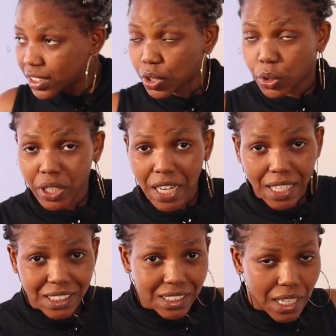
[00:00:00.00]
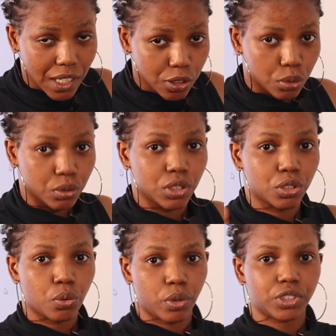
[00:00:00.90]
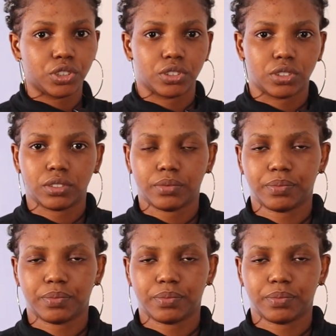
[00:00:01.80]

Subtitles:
is the correct answer to this question.